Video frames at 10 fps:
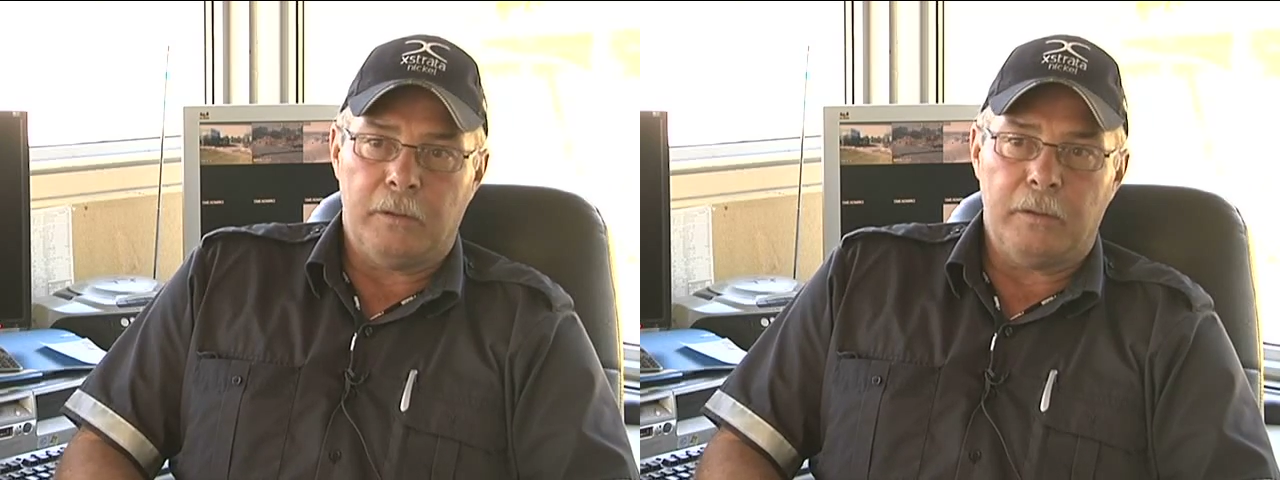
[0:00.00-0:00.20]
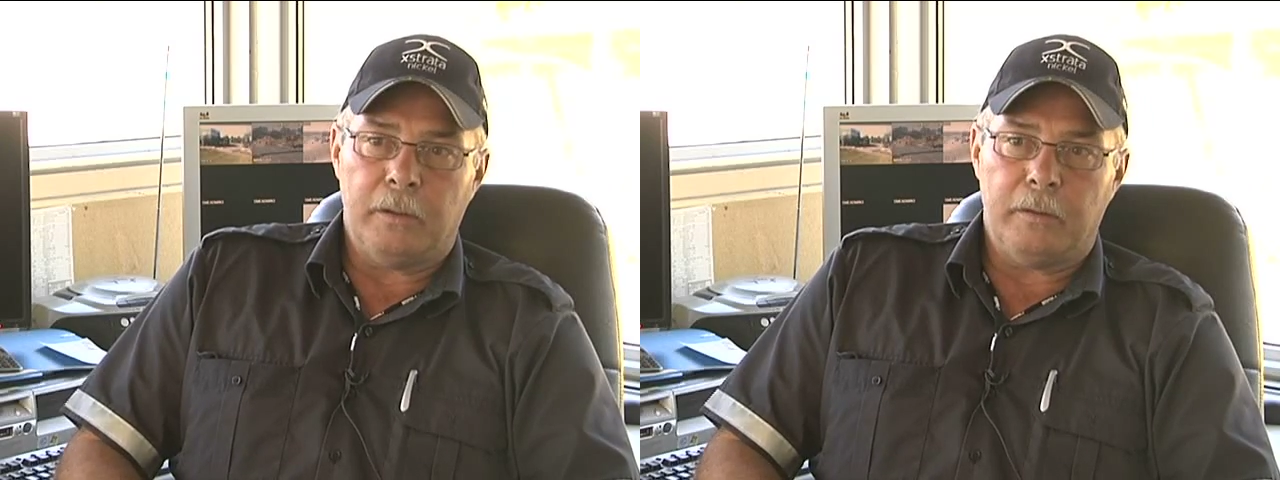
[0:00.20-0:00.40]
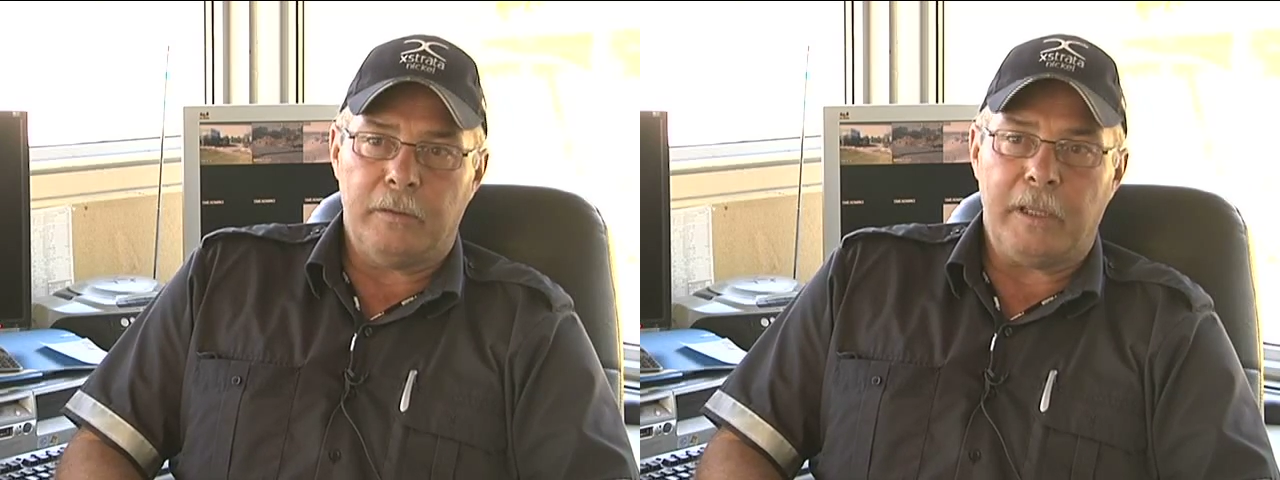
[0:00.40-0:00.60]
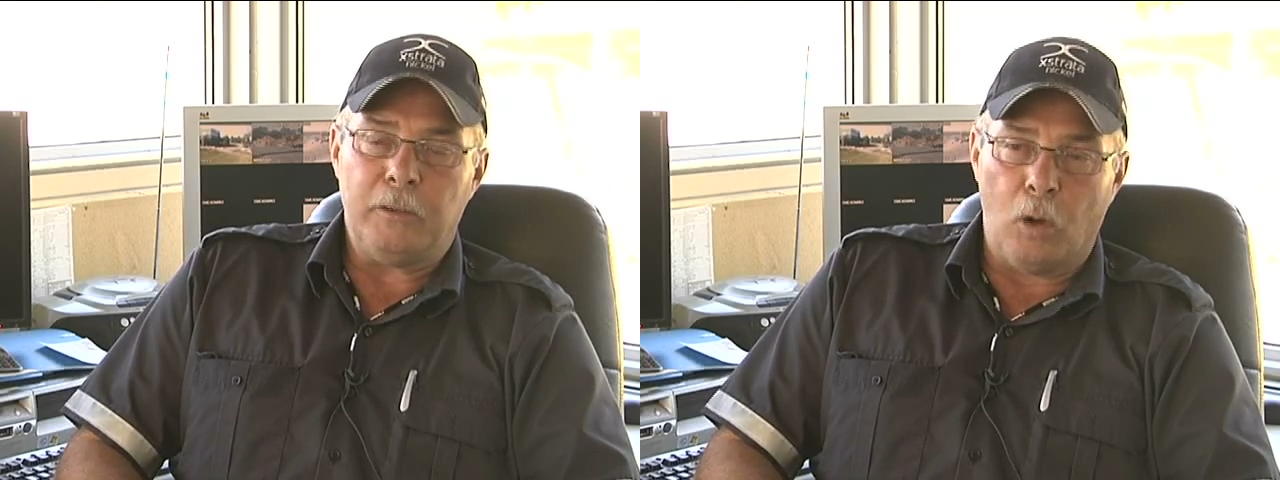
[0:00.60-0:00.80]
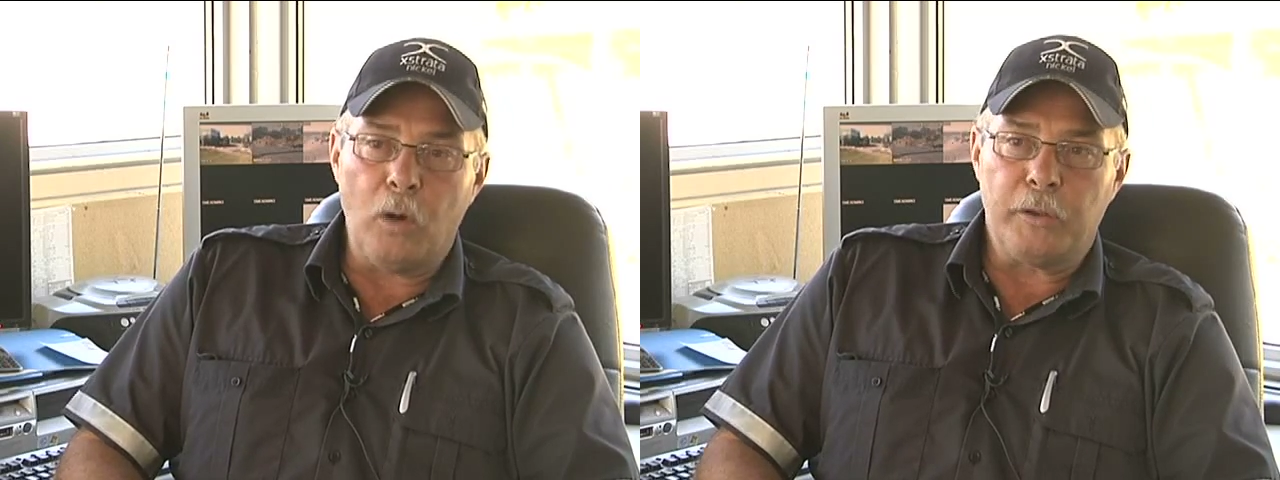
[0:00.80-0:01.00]
They
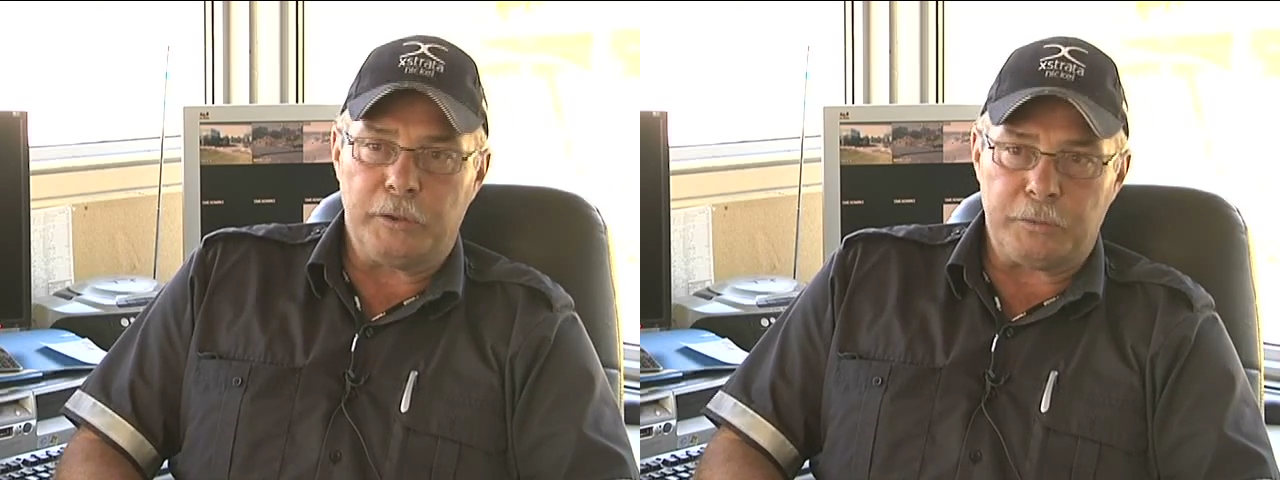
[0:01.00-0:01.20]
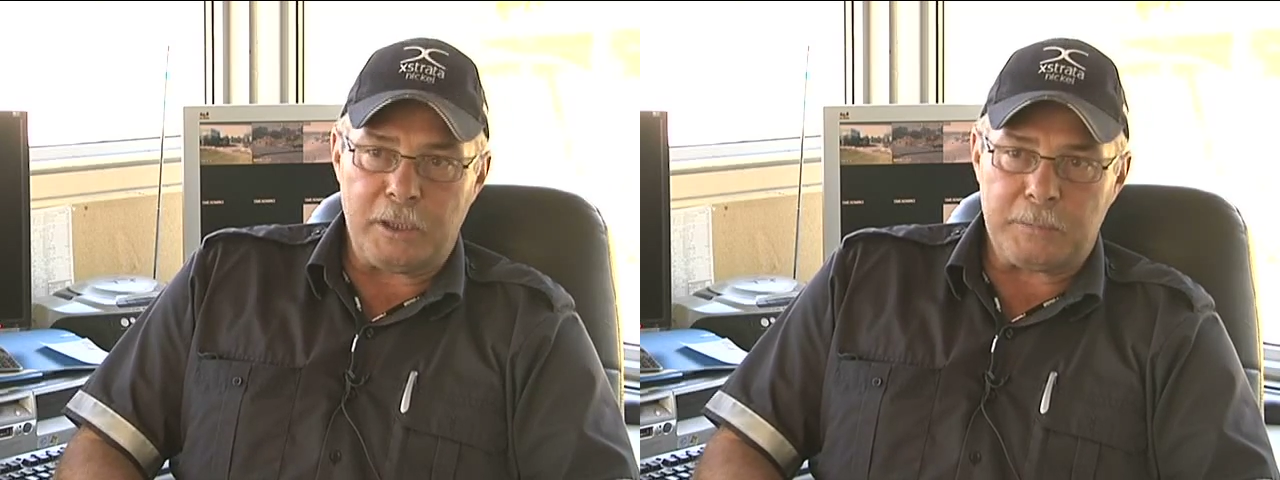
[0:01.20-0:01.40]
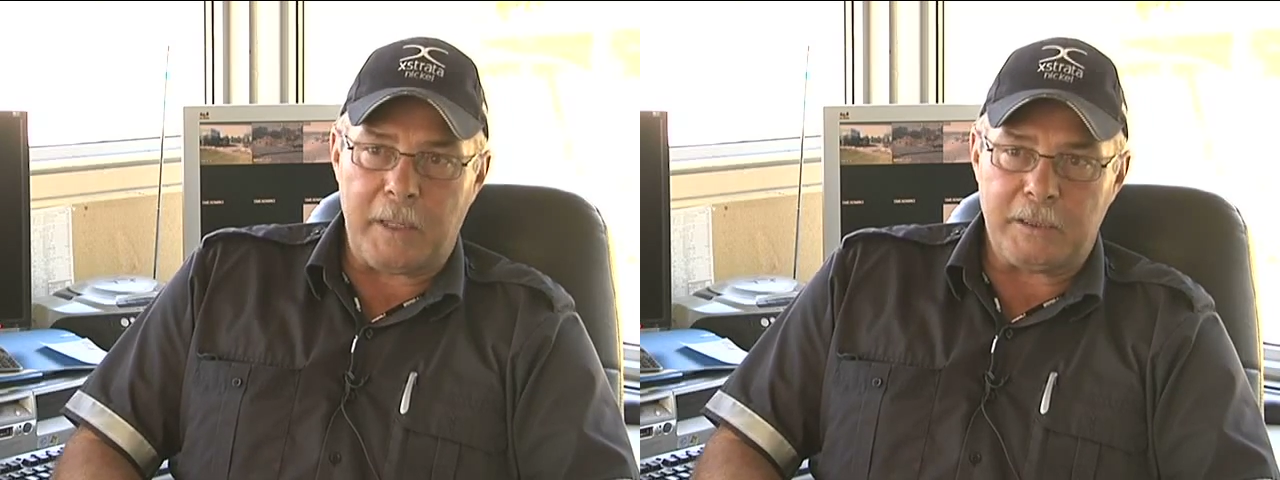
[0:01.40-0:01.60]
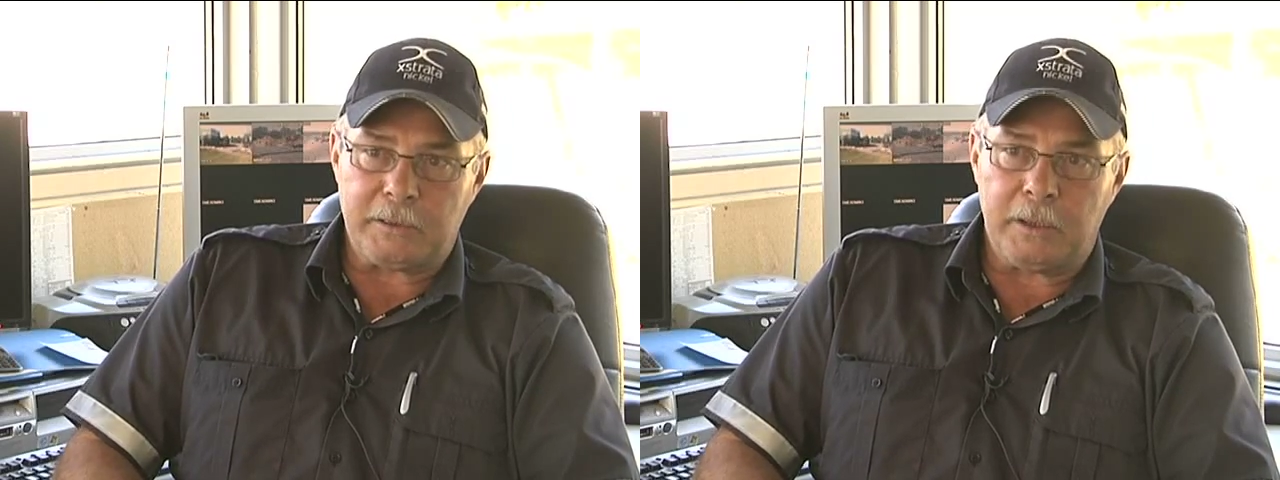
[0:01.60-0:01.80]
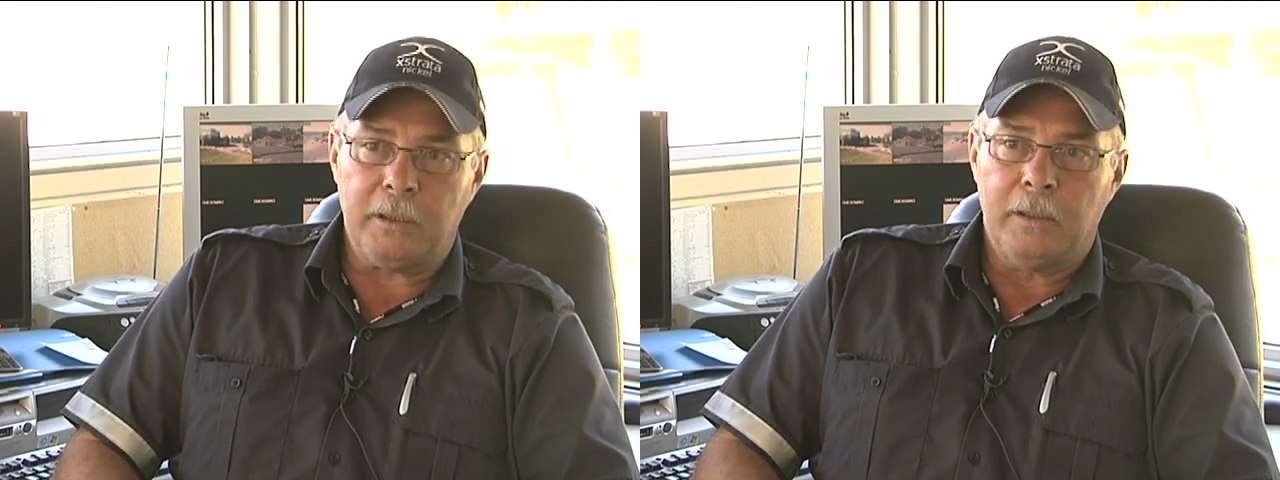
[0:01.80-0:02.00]
know they're
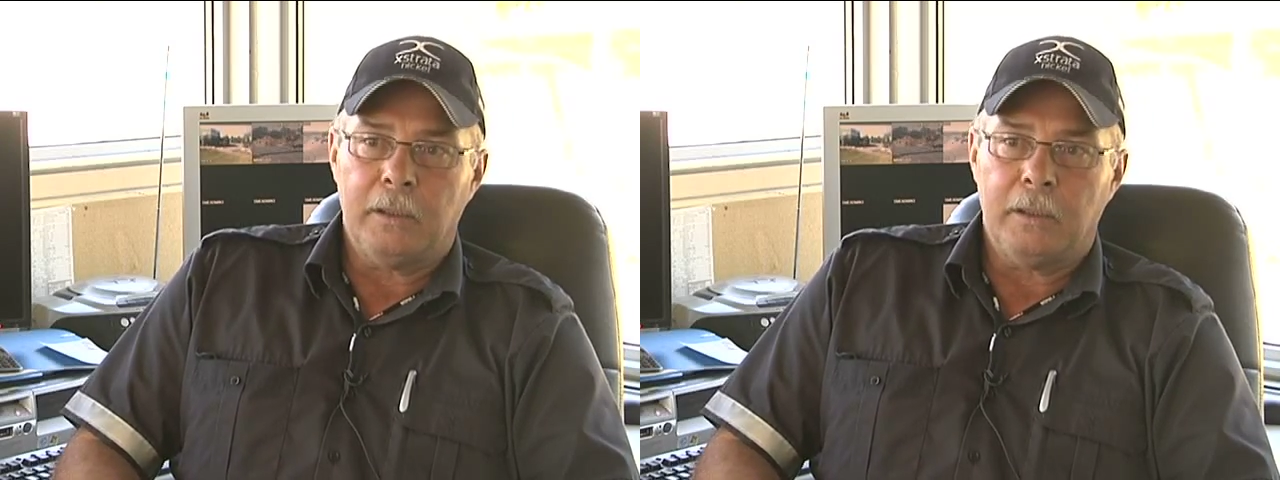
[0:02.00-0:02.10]
trespassing.